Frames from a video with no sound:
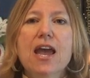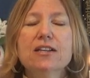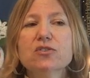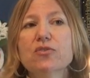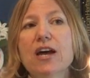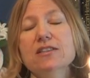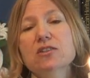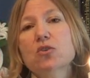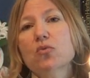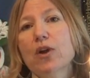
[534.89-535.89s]
And so that's
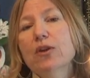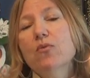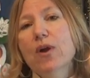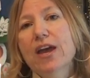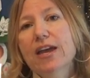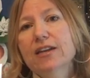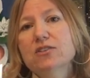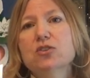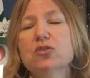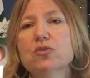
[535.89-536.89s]
a great way
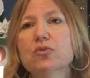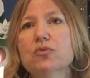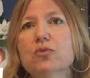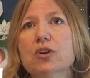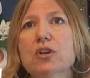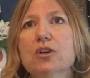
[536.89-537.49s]
to